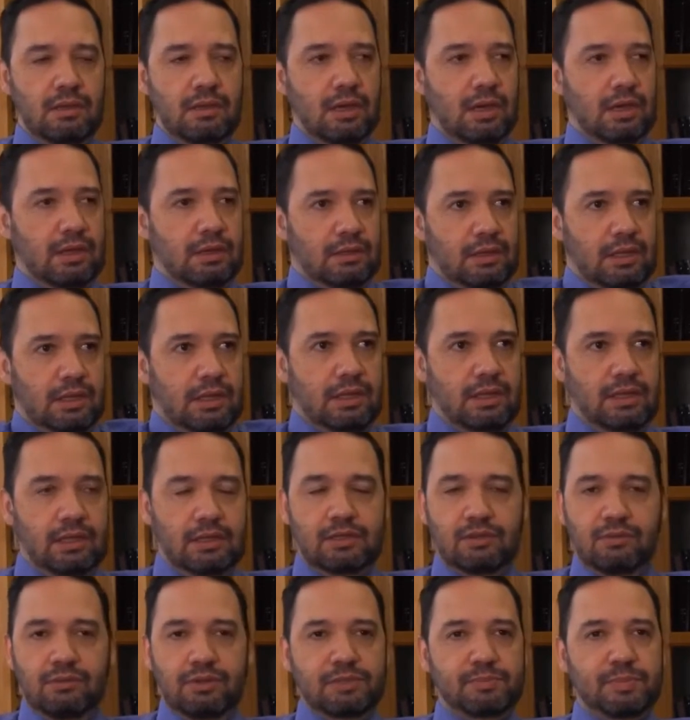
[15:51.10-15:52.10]
Uh,
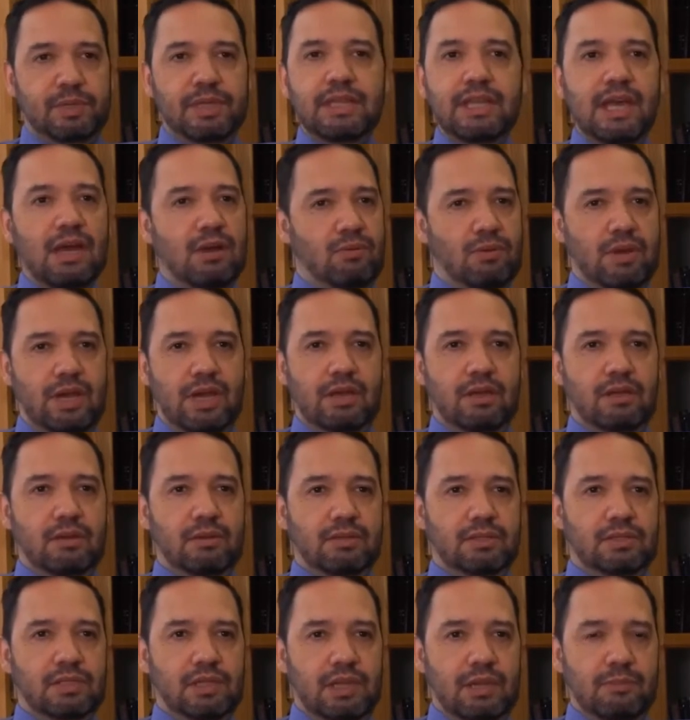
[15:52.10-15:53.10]
it's always been that way. You
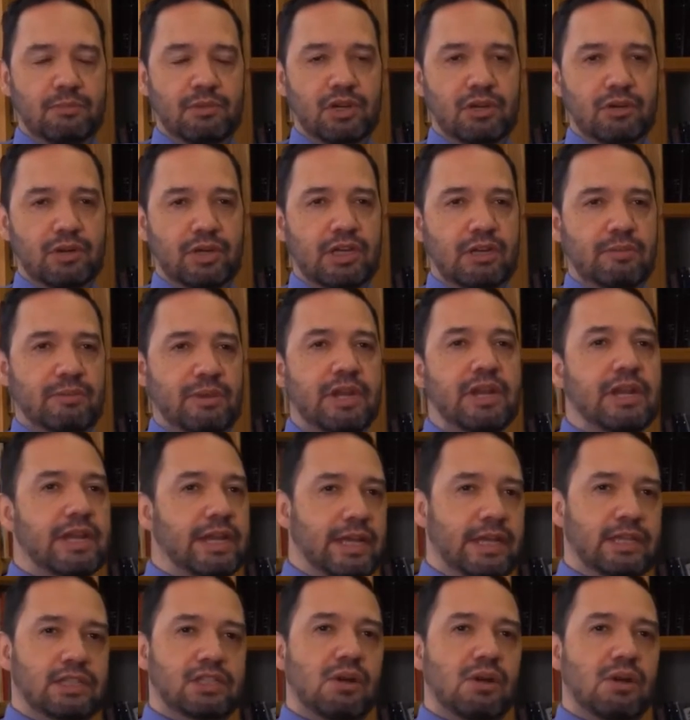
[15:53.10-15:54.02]
know, it's an immigrant community.